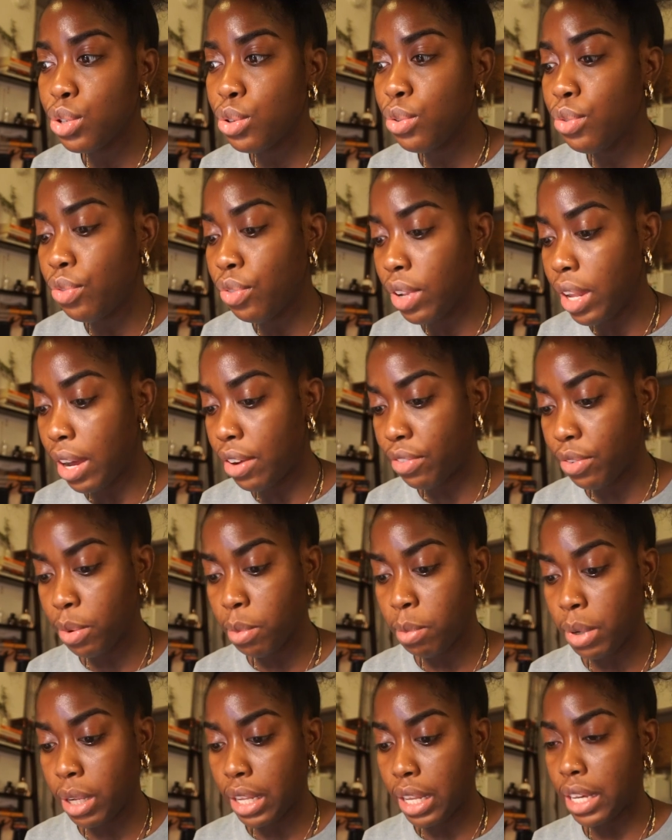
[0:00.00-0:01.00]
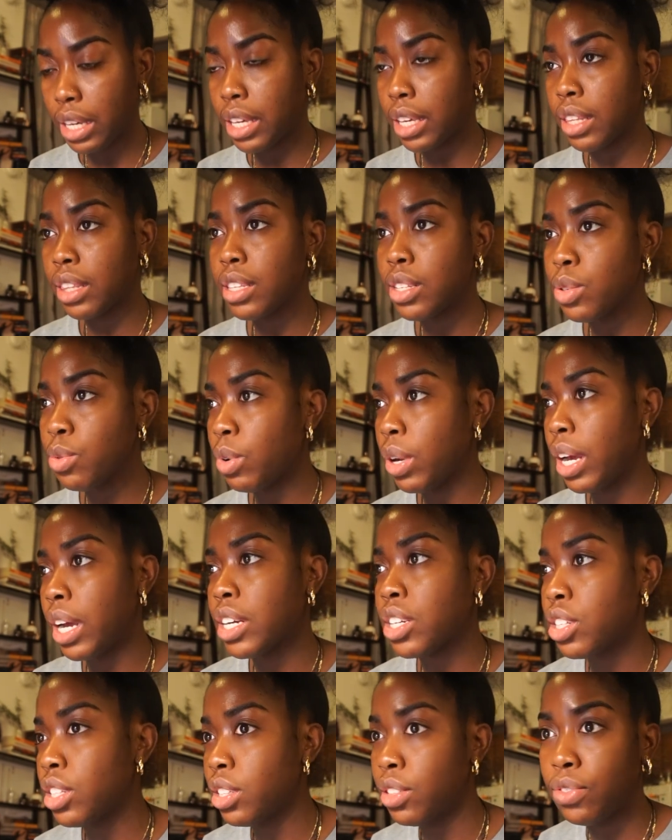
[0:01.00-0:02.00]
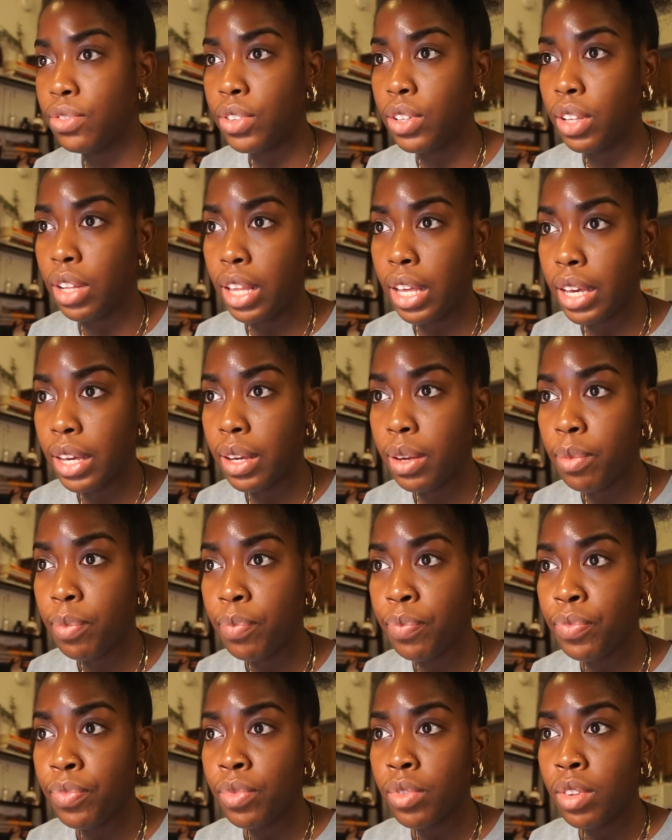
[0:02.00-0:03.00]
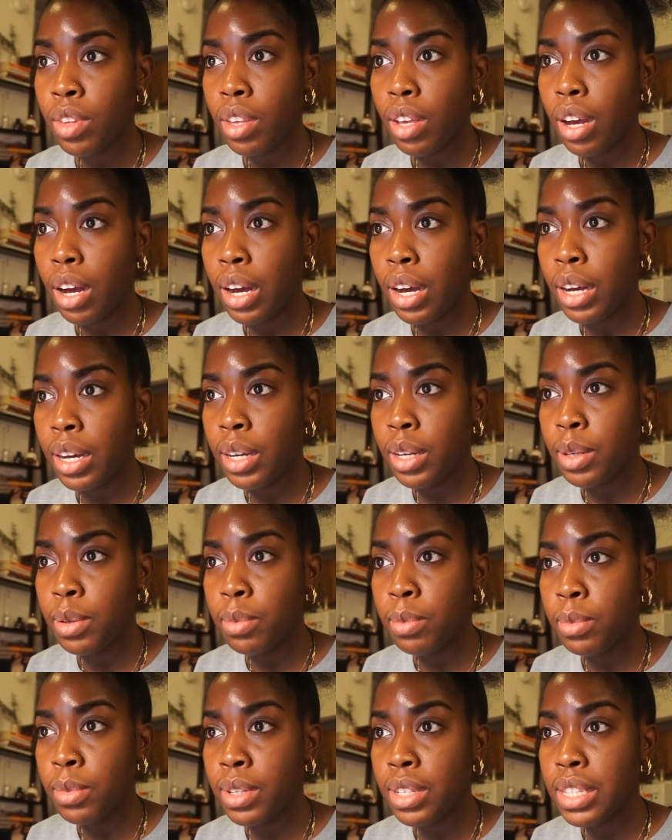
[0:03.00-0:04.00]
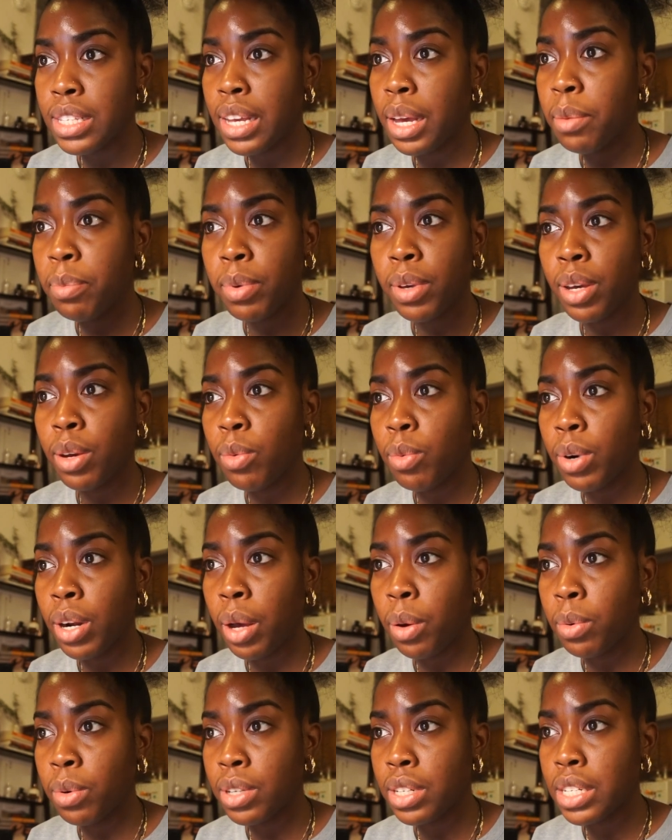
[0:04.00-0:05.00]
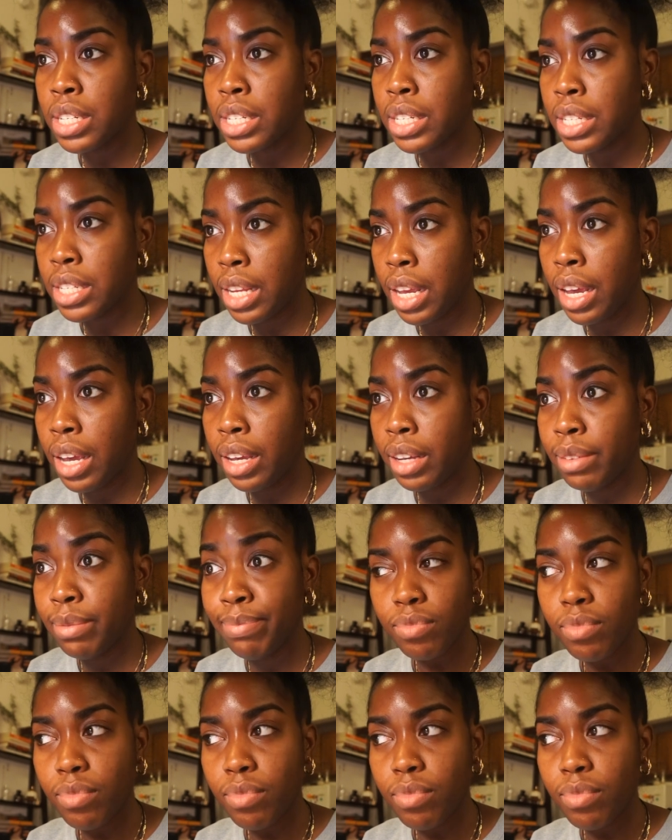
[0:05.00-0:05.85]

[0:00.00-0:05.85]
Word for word: too flat for my liking. This one I actually feel like I'm typing what I want to say,